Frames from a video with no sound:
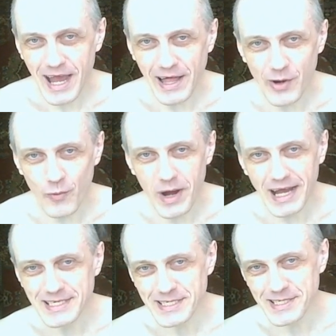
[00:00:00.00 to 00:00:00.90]

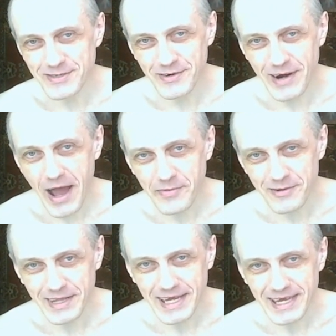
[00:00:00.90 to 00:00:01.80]
otherwise
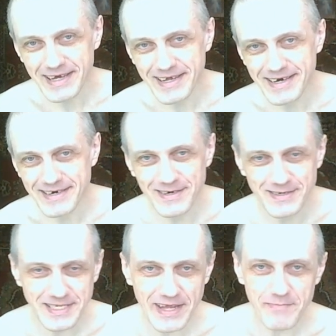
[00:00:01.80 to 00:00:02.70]
other like
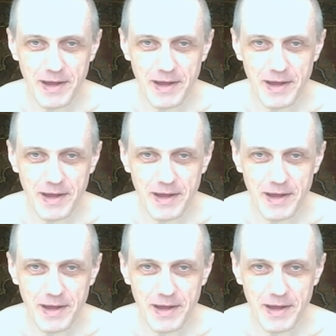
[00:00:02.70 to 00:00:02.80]
like staff